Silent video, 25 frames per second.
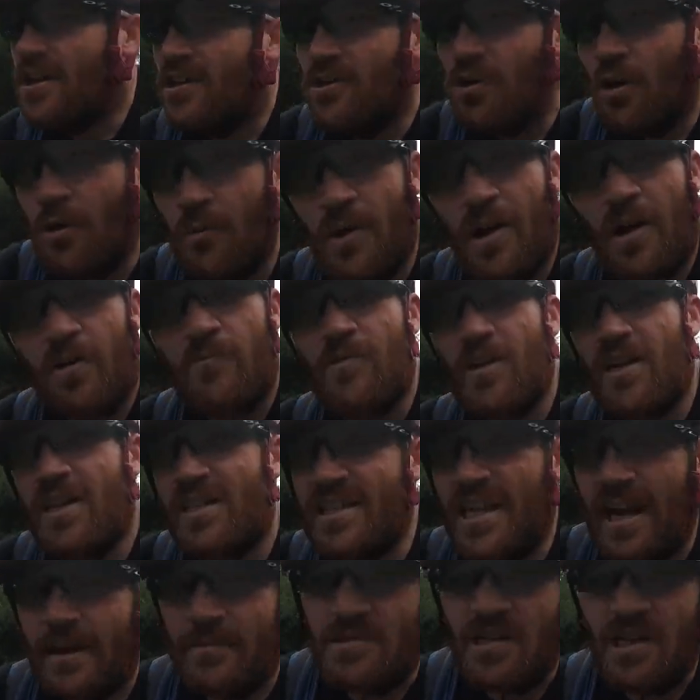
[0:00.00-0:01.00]
Normally I'm really
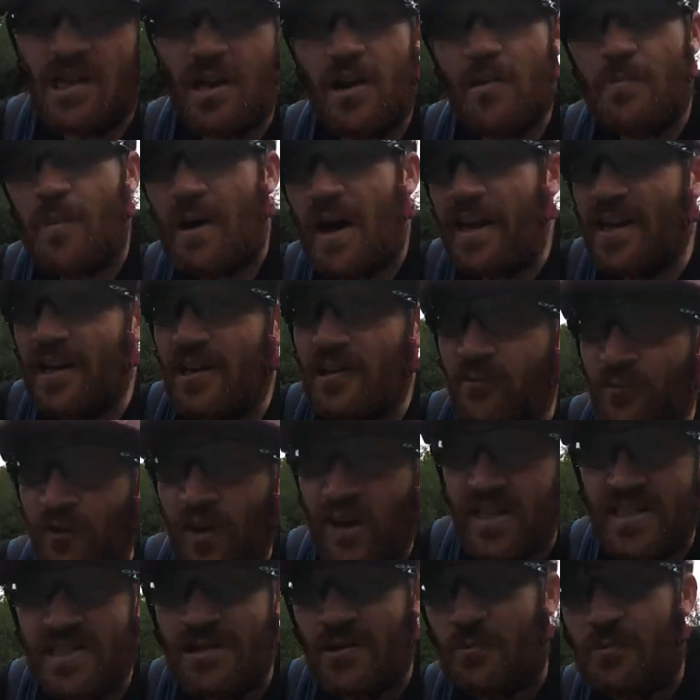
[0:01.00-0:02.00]
skeptical about those
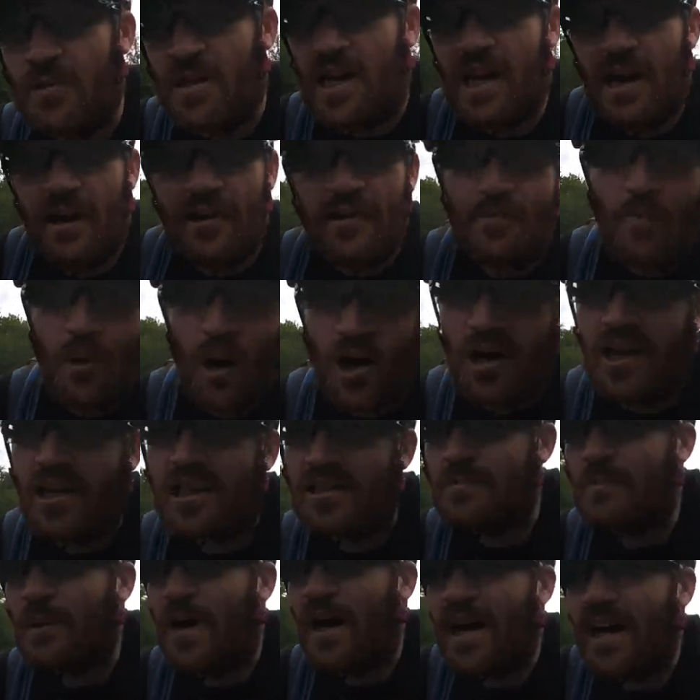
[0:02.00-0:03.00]
things, normally a load of
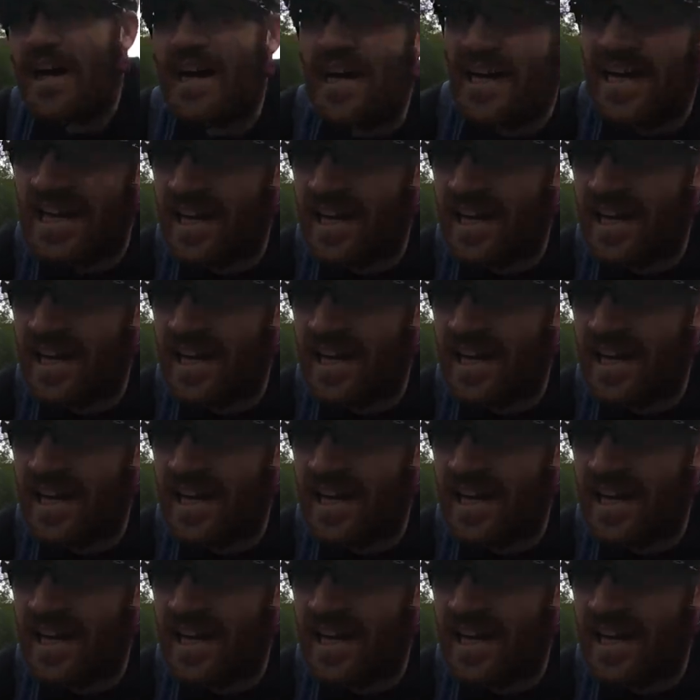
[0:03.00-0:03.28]
bollocks, but